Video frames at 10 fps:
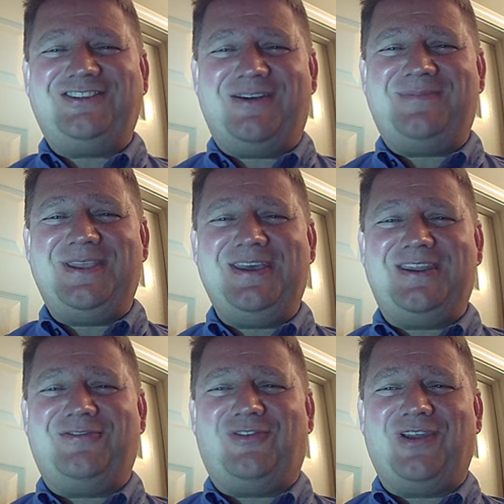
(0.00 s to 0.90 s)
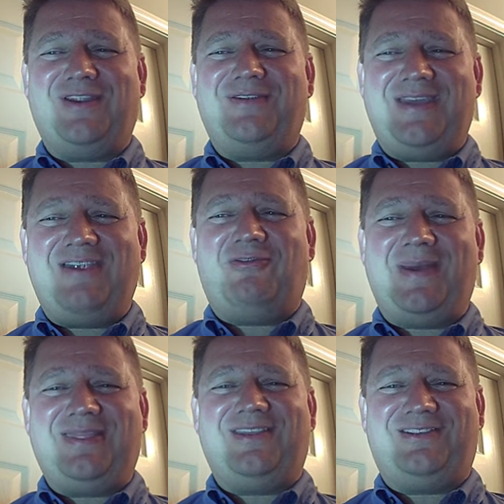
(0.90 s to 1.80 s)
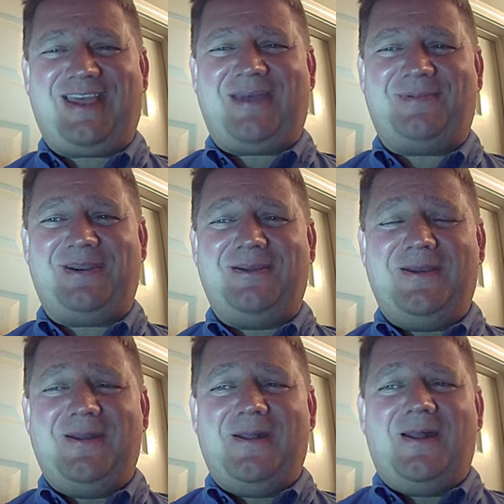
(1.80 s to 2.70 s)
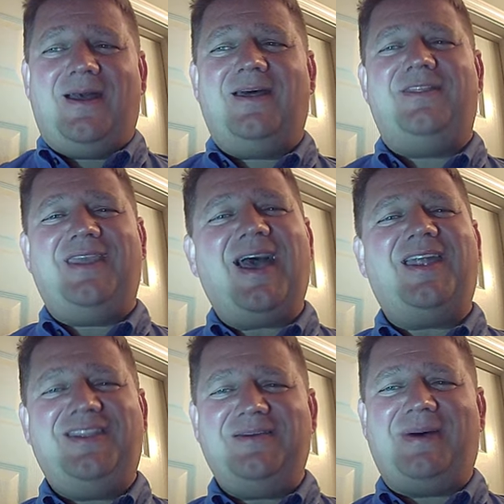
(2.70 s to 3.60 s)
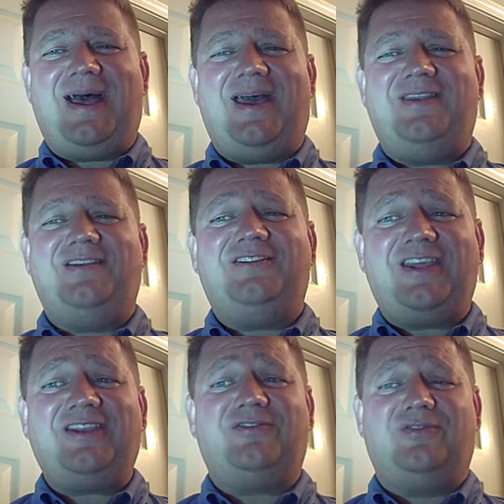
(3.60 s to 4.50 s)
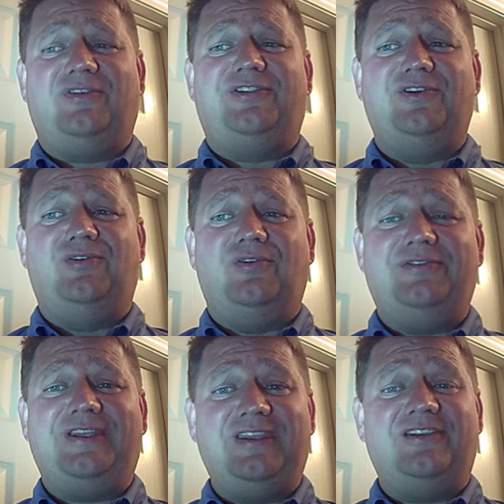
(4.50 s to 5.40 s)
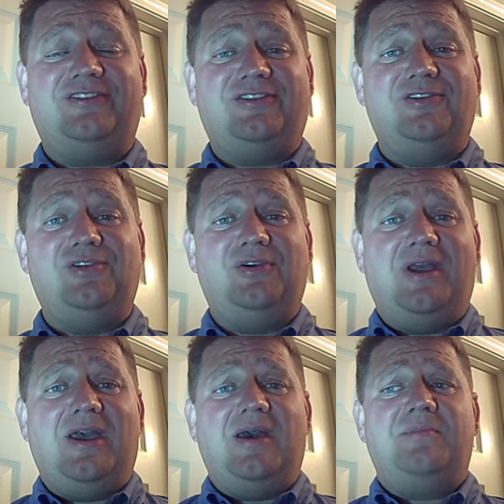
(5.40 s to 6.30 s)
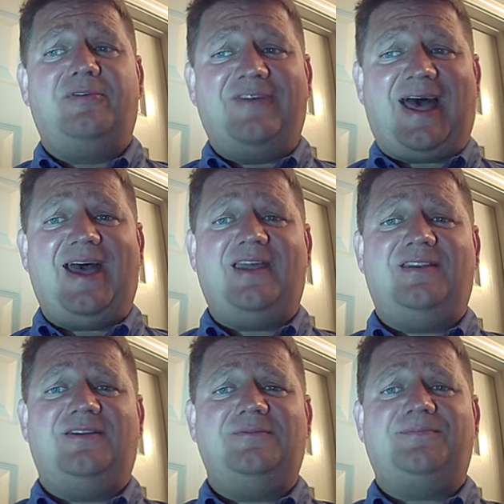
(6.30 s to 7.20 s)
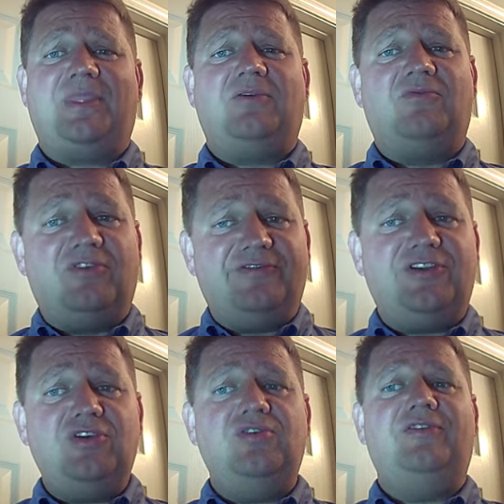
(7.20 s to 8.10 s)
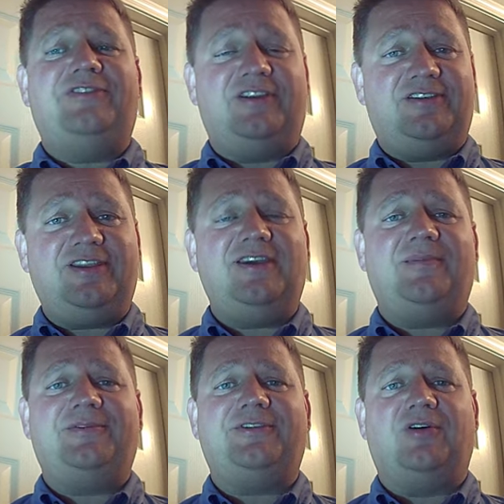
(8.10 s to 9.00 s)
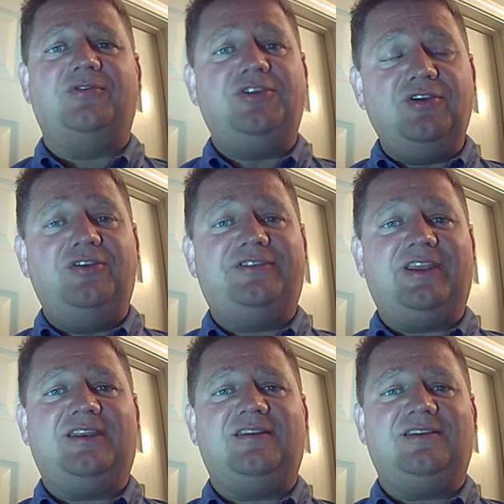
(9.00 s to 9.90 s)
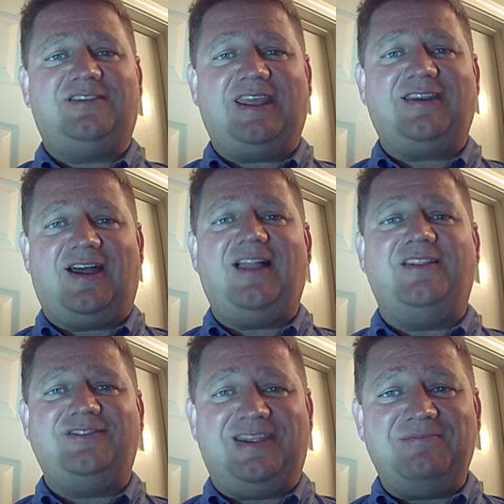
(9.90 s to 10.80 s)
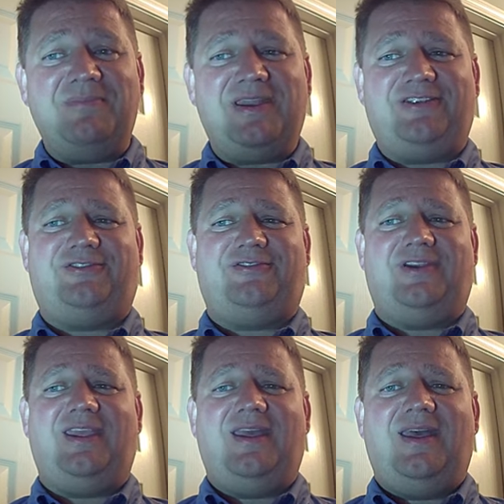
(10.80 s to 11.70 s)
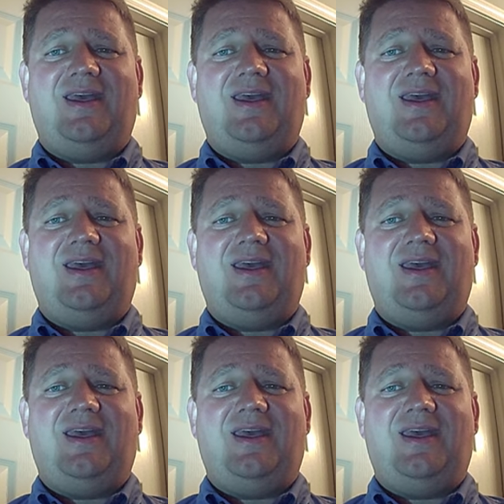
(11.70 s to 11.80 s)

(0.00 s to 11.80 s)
jump in if we're going to ever make this happen. The idea behind TECHtual Tools is to provide reviews and tips on using technology in ministry.